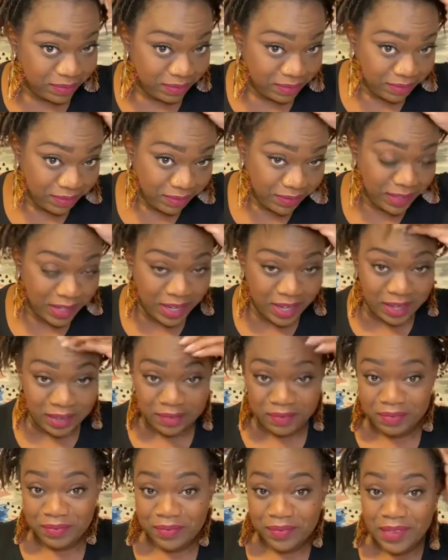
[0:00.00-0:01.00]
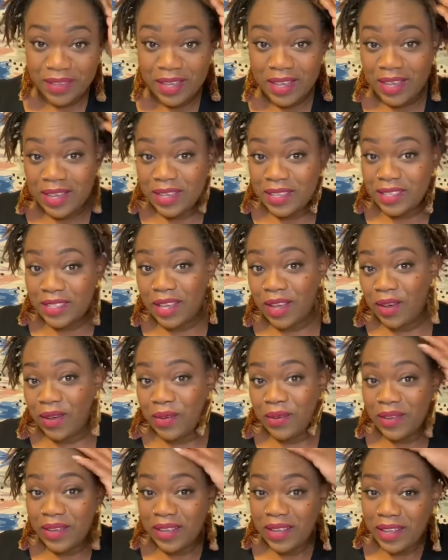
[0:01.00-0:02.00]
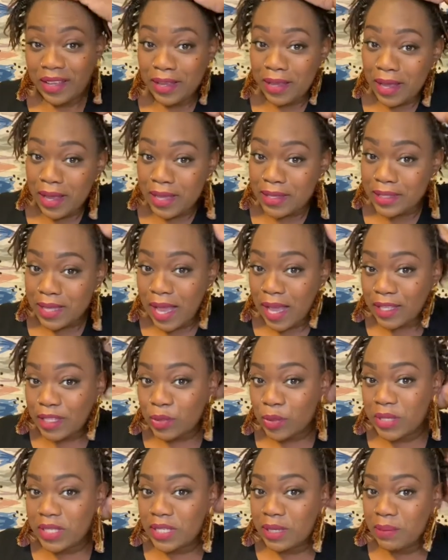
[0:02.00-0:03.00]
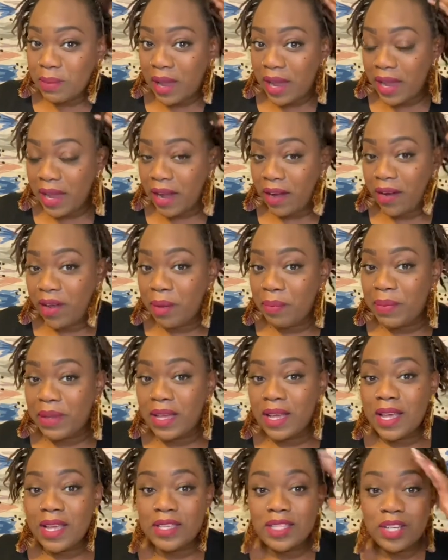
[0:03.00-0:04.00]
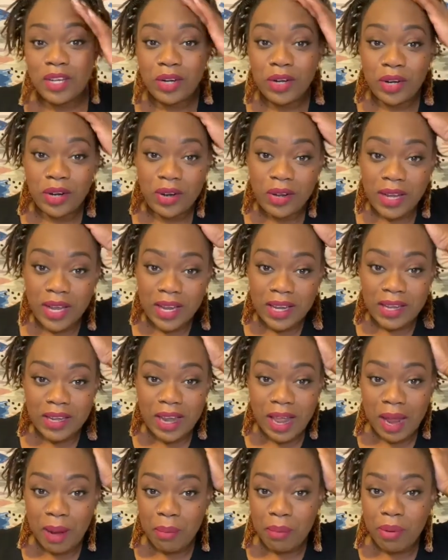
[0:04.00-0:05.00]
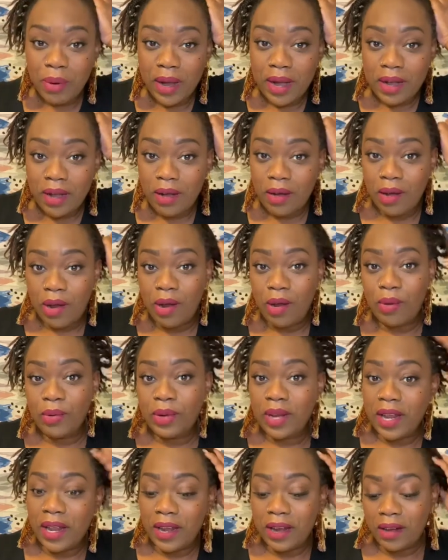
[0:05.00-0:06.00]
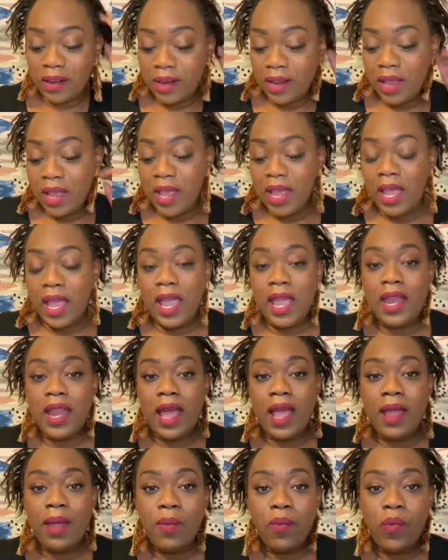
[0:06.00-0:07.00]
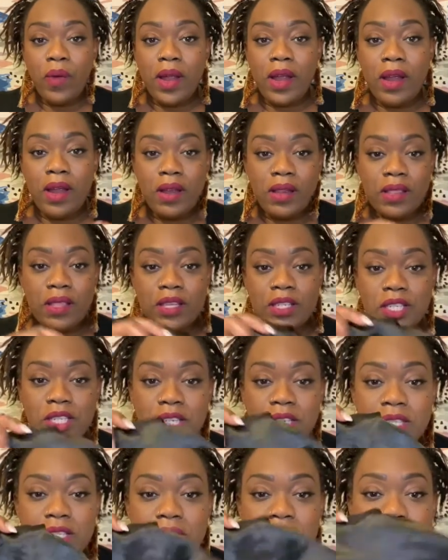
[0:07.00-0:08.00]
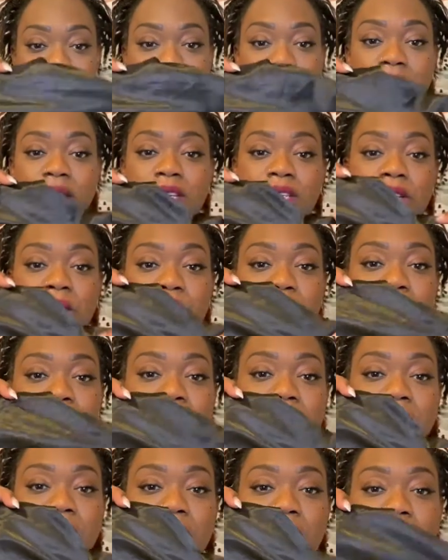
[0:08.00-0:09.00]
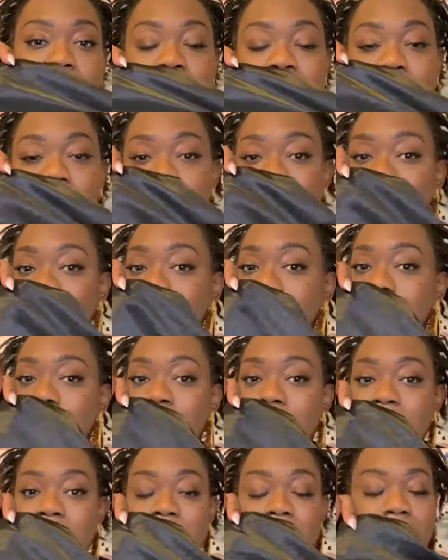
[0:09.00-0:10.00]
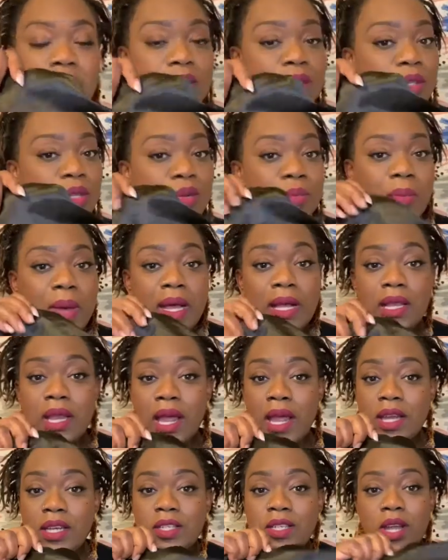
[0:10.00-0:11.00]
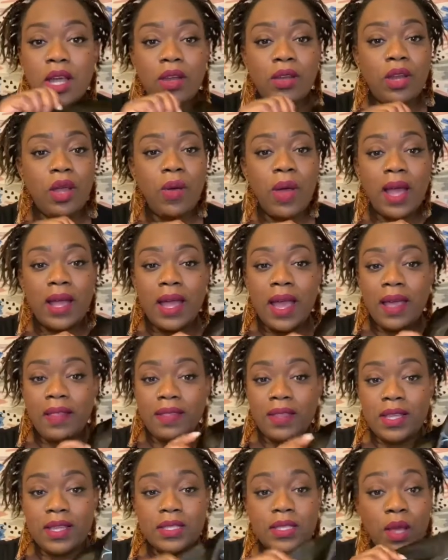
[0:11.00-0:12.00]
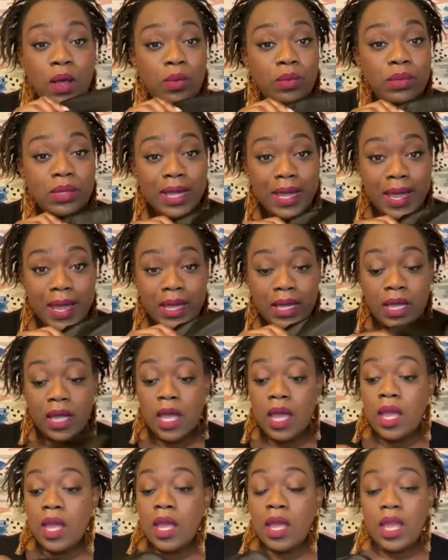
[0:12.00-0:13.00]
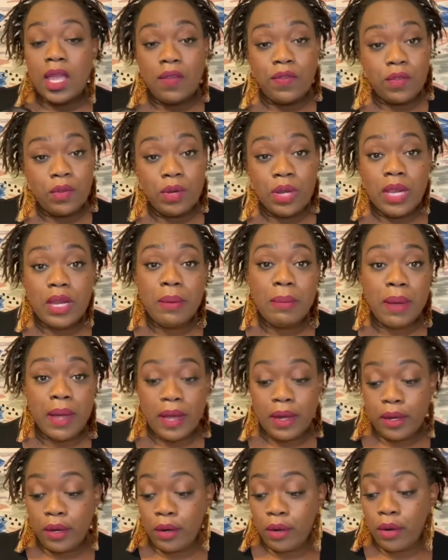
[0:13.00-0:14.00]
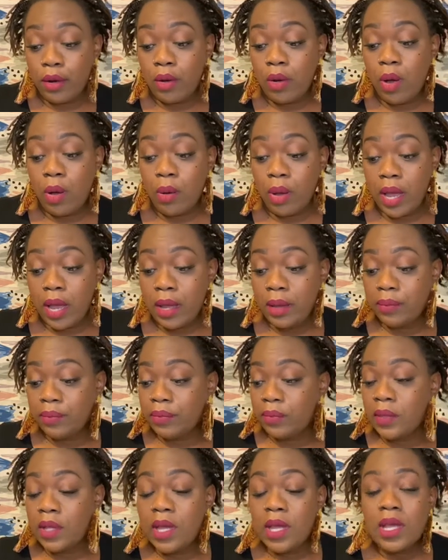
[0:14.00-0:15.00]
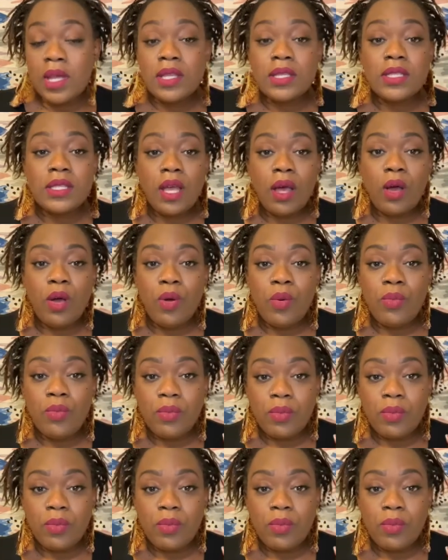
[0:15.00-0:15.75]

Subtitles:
Yeah. So, yes, I twisted my hair up because your girl cannot braid her own hair. And I am wearing the She's So Extra bonnet. I told you guys, my clients, y'all know I got these on deck if you need a bonnet, girl, okay? So,